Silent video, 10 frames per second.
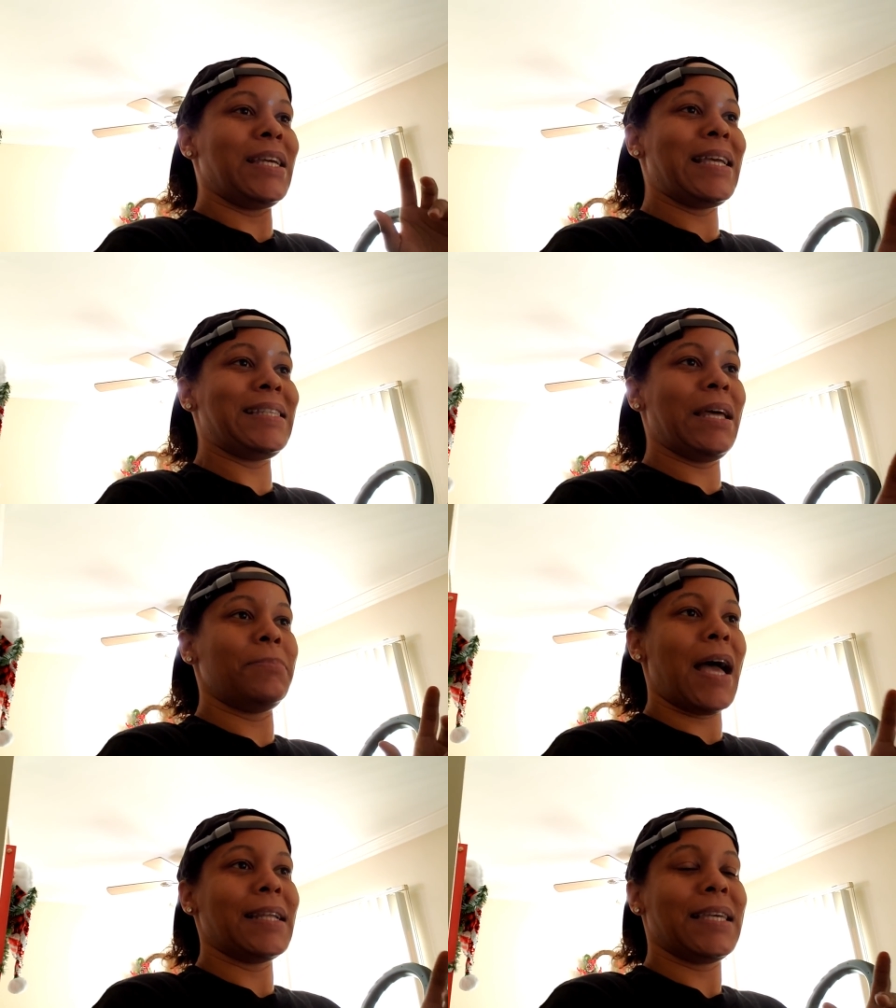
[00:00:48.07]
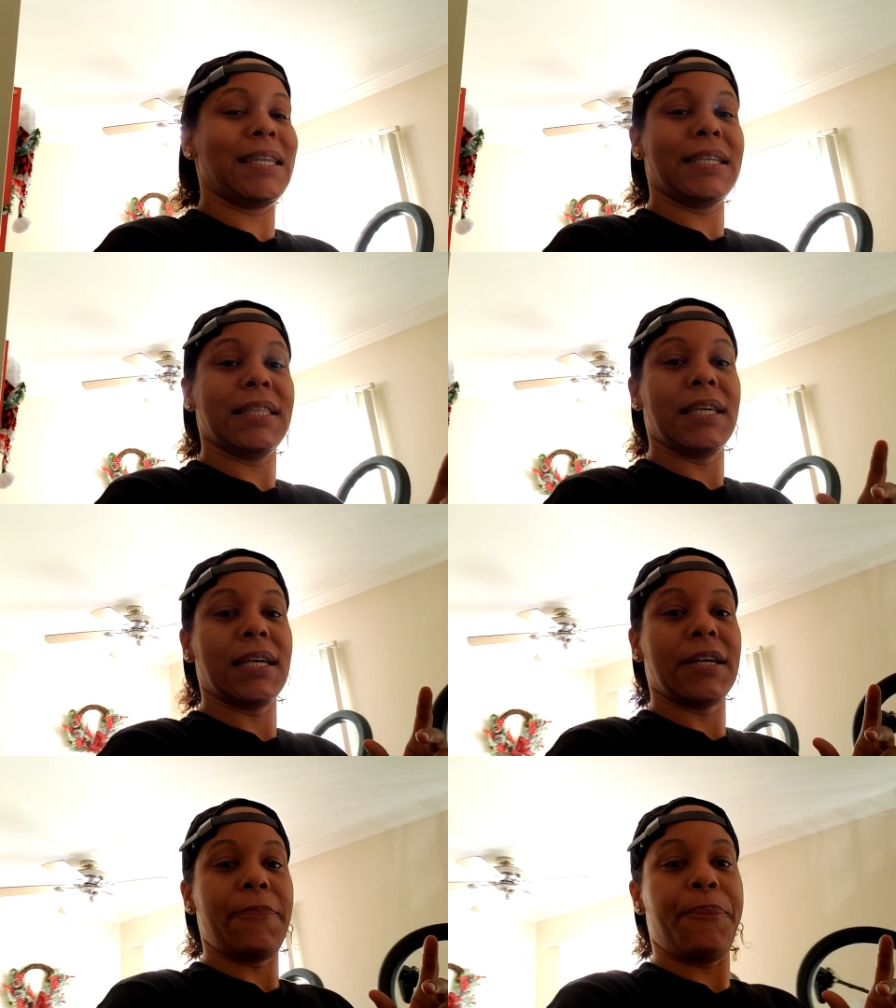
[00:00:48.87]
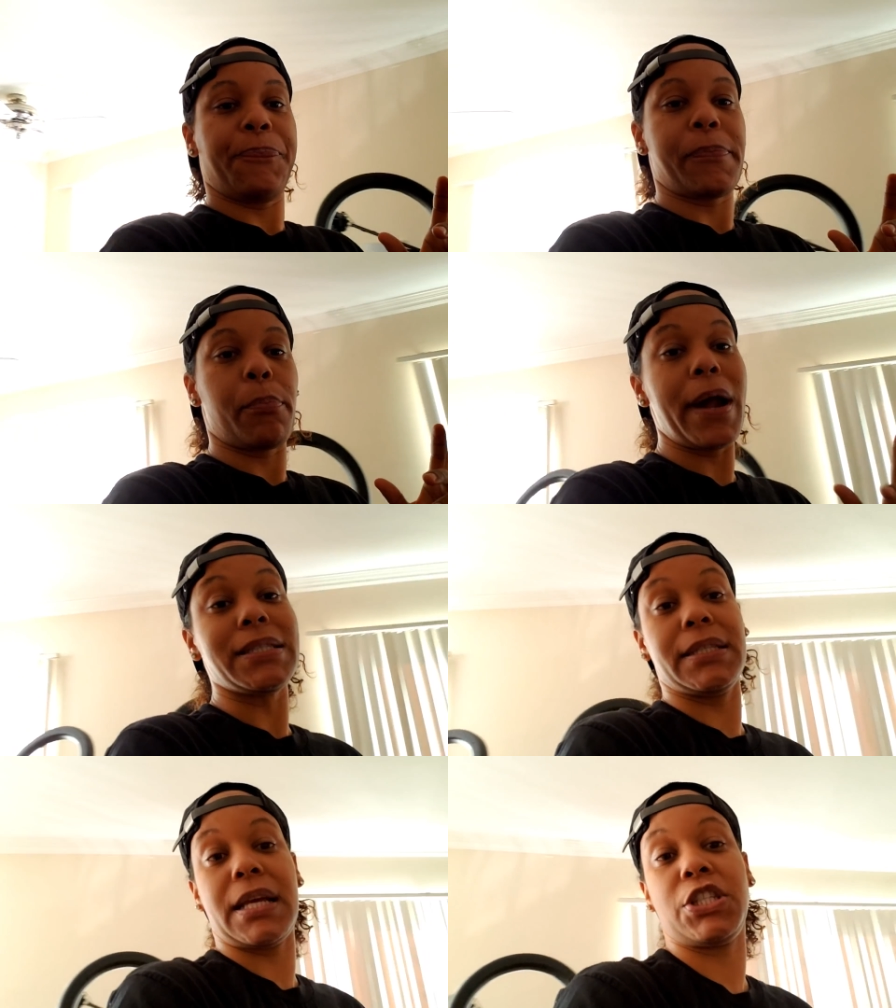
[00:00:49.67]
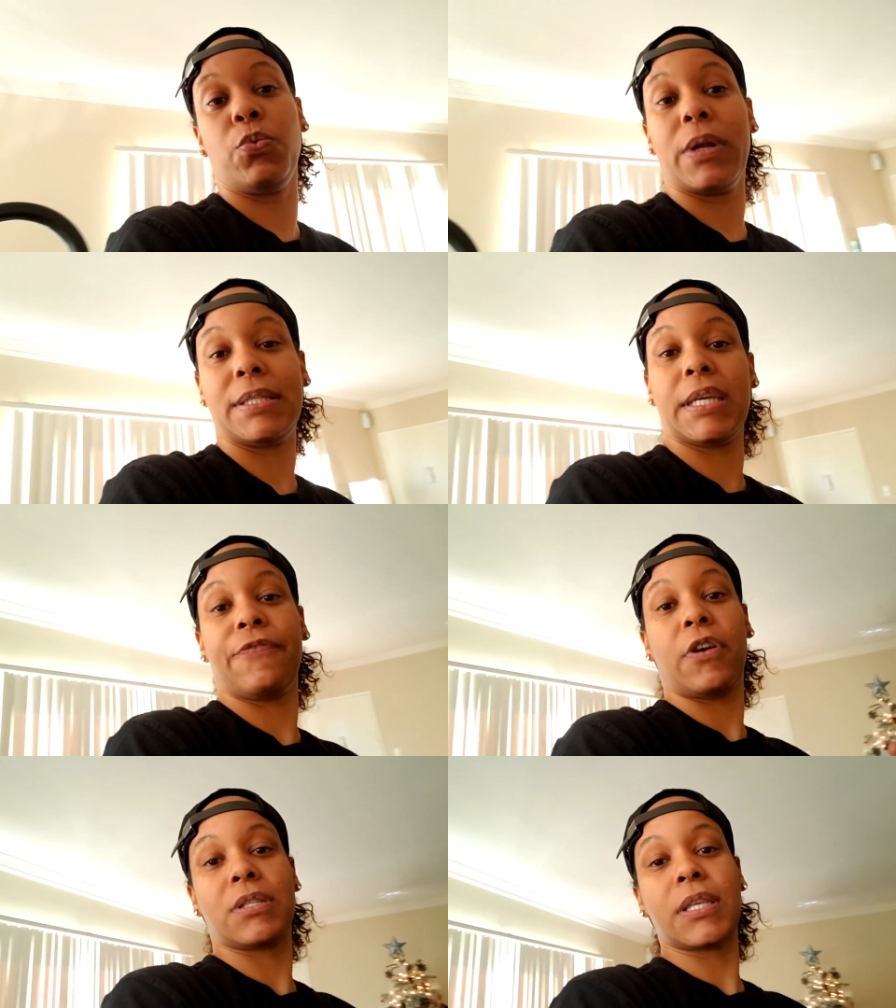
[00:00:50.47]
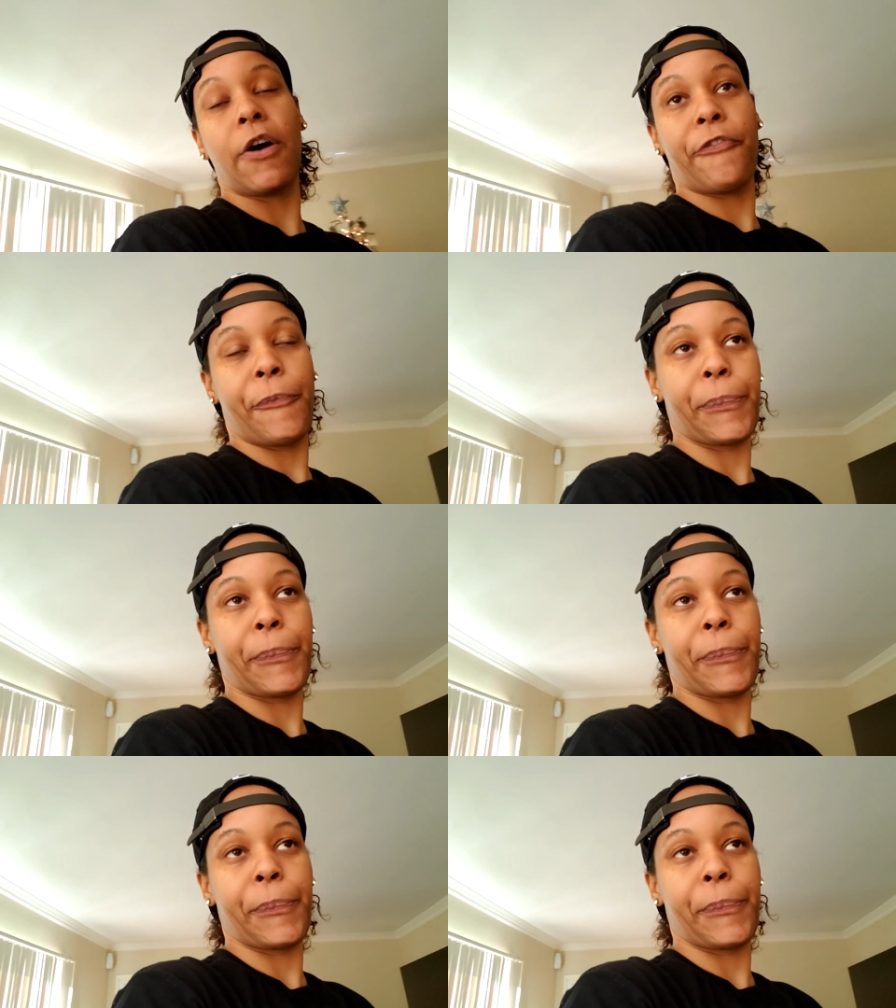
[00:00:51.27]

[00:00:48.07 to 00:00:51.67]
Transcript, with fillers: ended up not getting the present that she wanted to give herself.